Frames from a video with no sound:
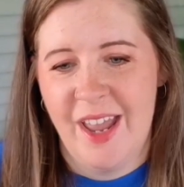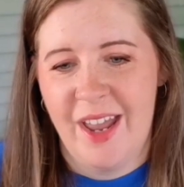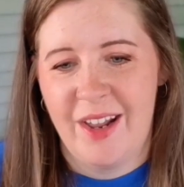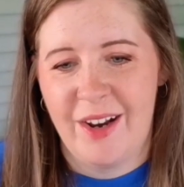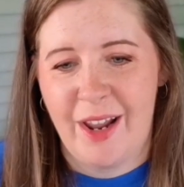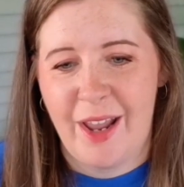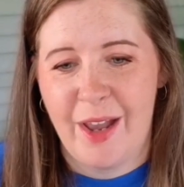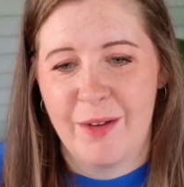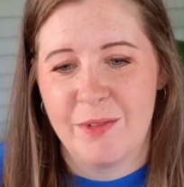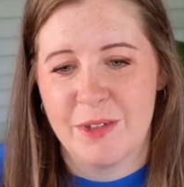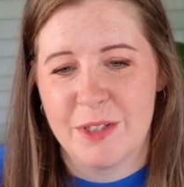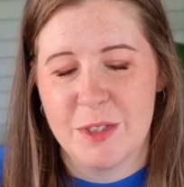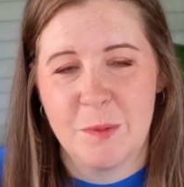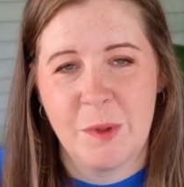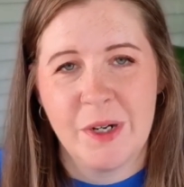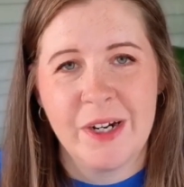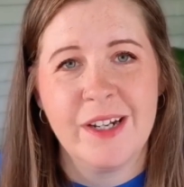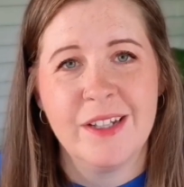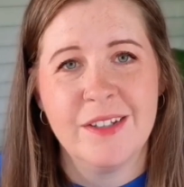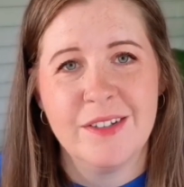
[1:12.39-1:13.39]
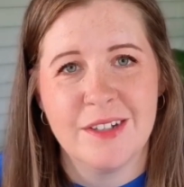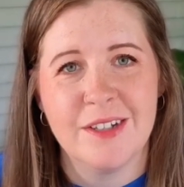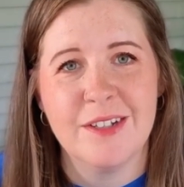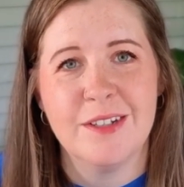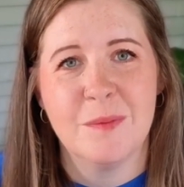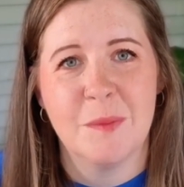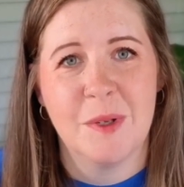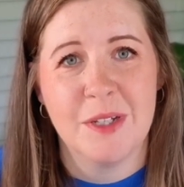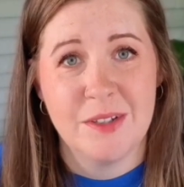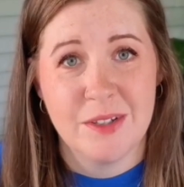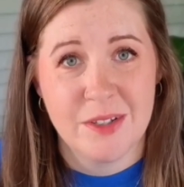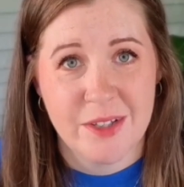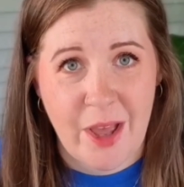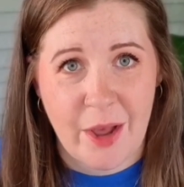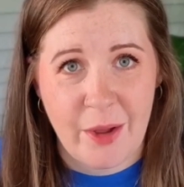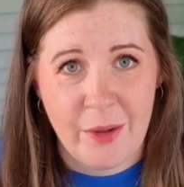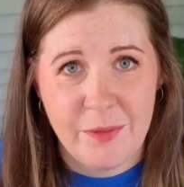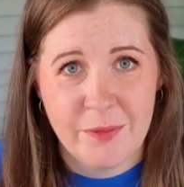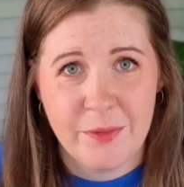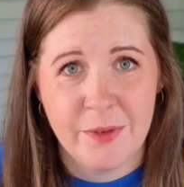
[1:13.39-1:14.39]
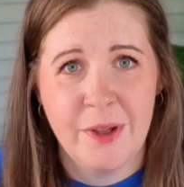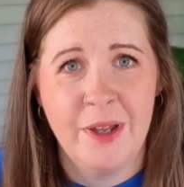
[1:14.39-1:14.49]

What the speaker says: And I have experienced this myself